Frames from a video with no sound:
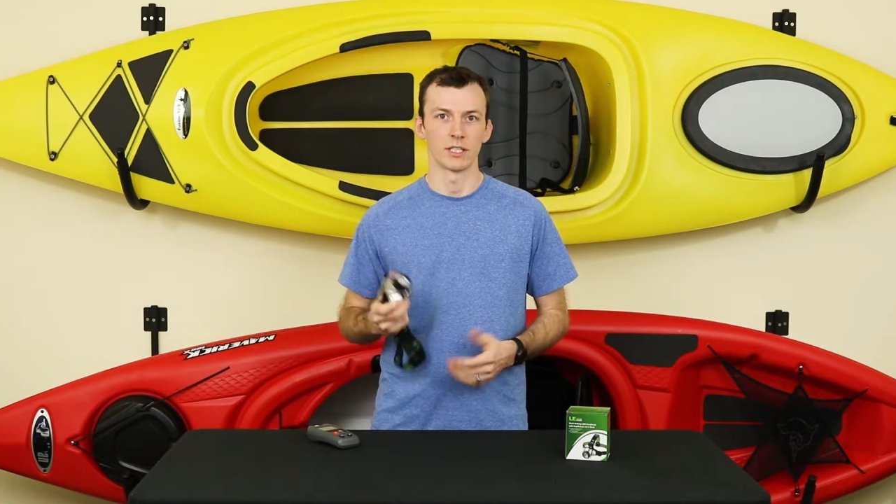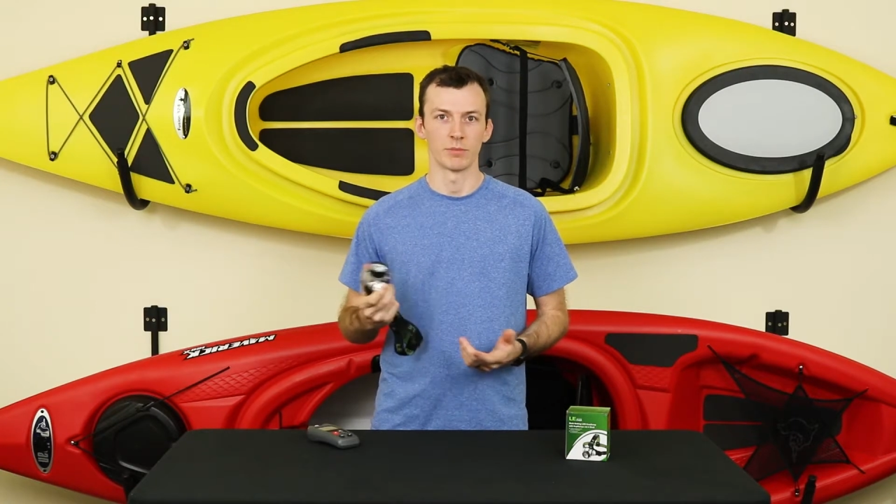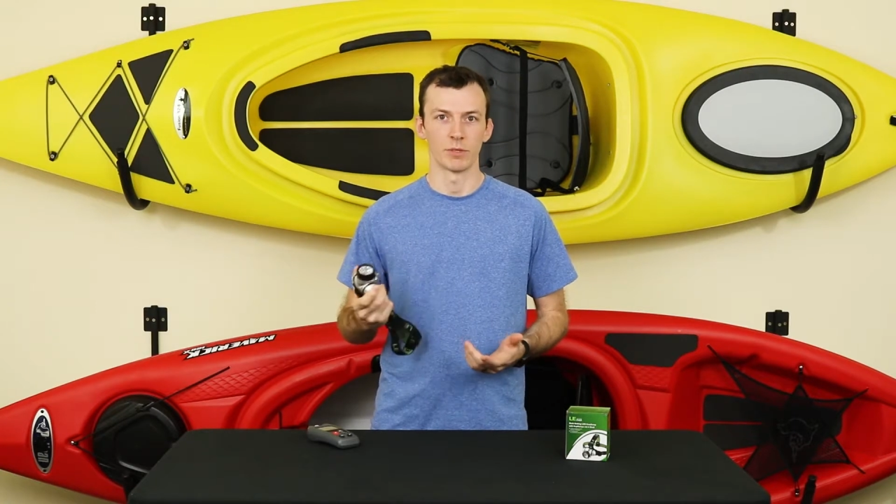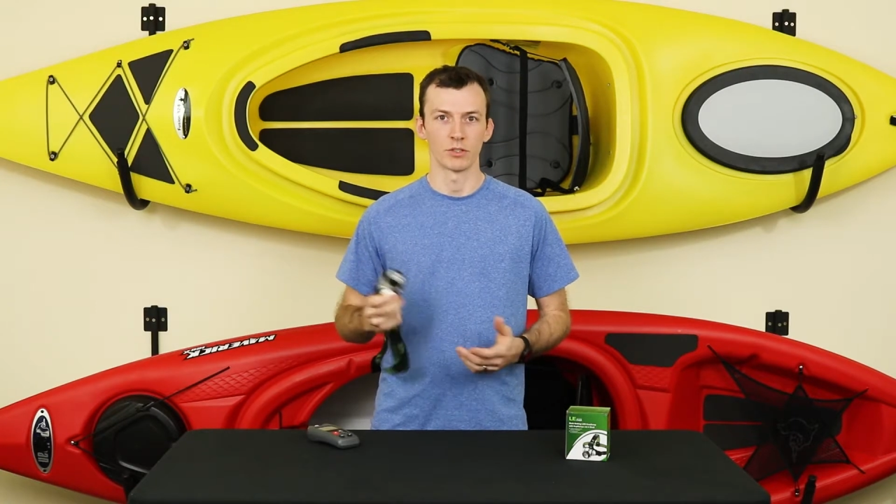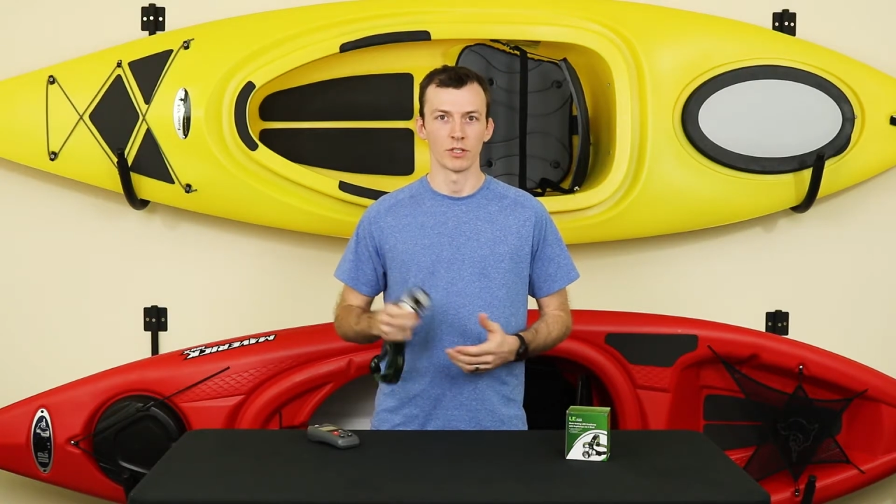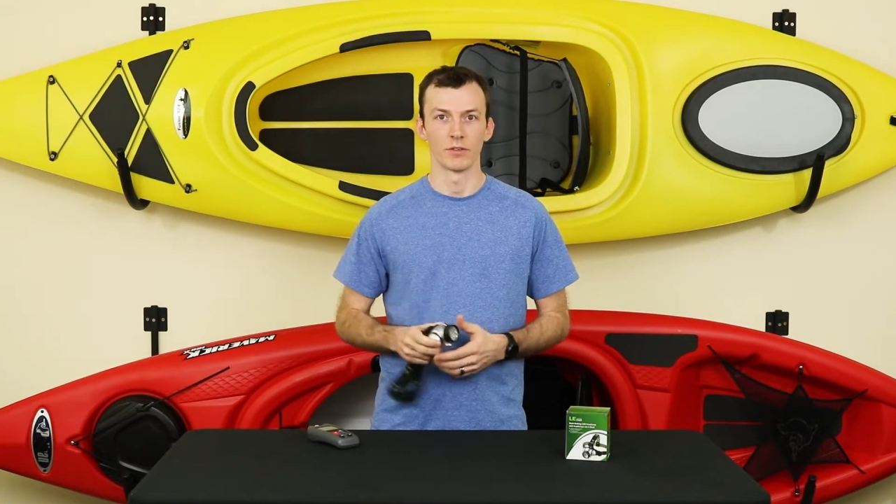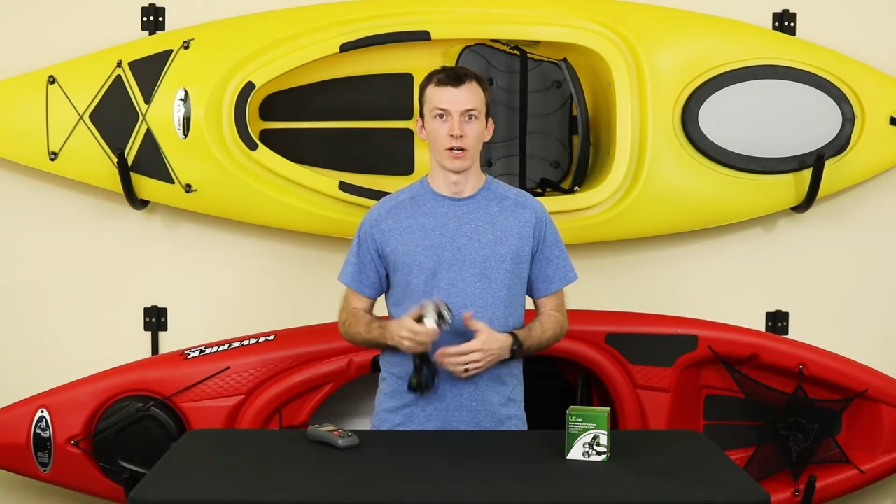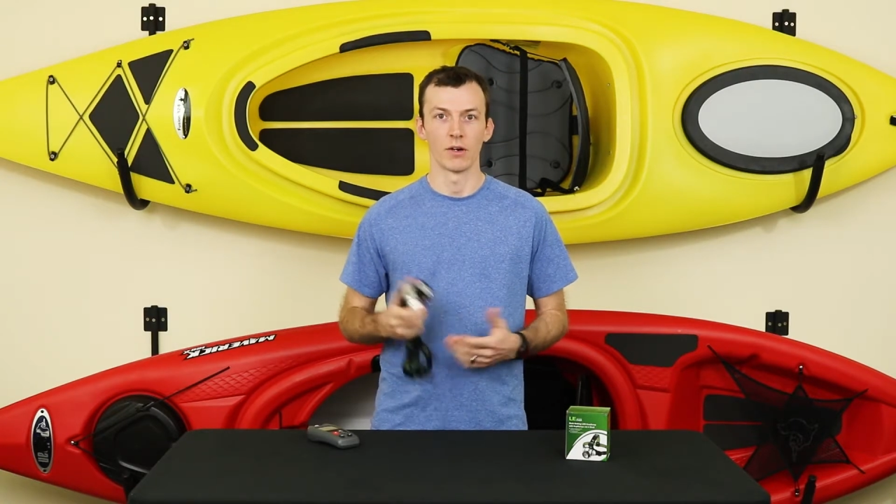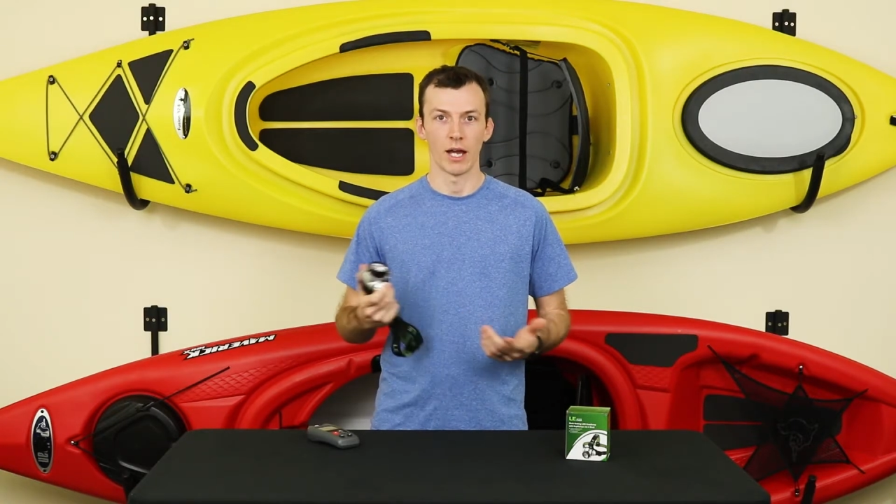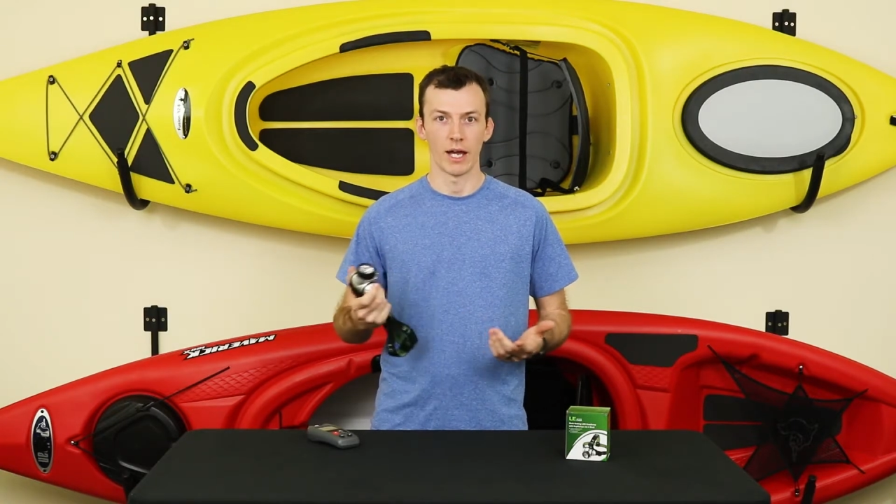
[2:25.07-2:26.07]
especially if you're
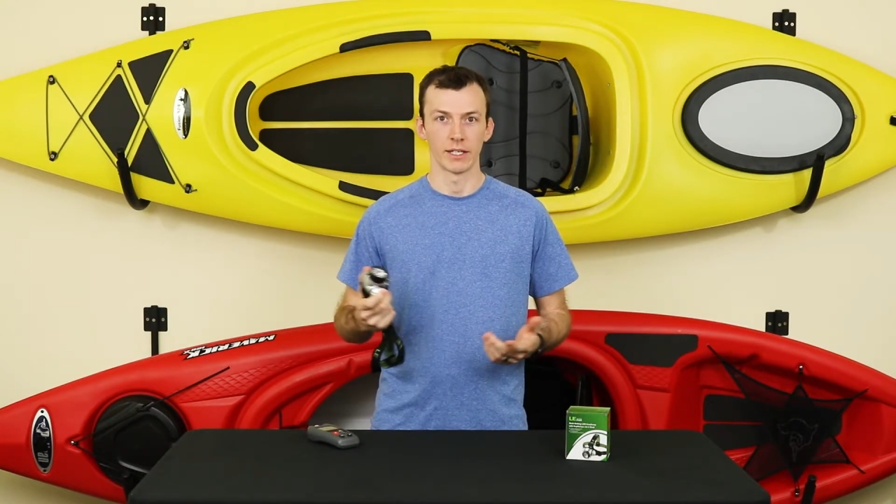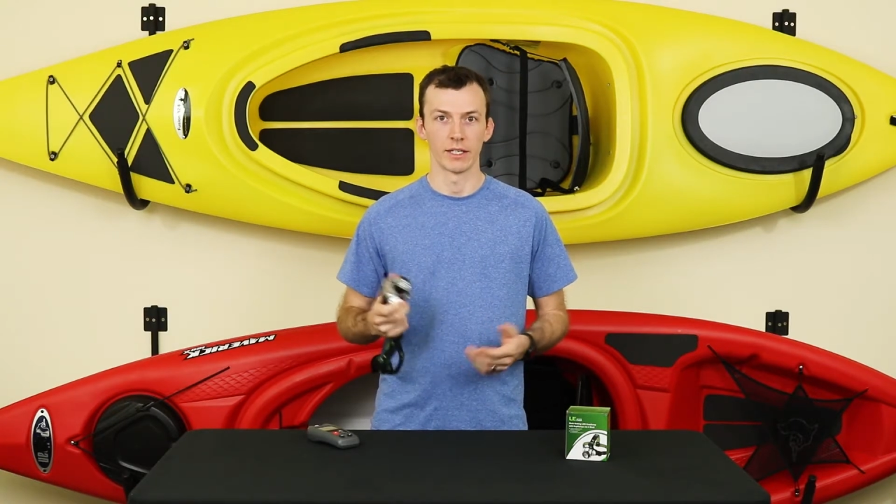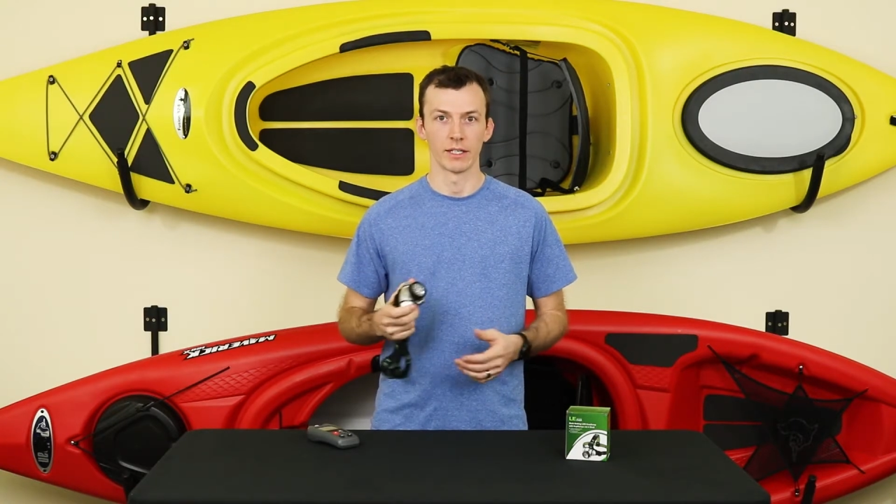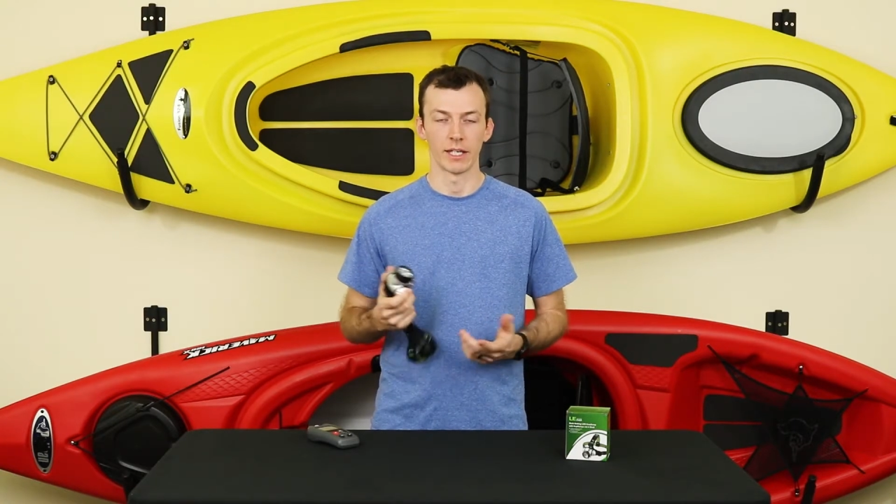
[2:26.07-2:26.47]
out hiking and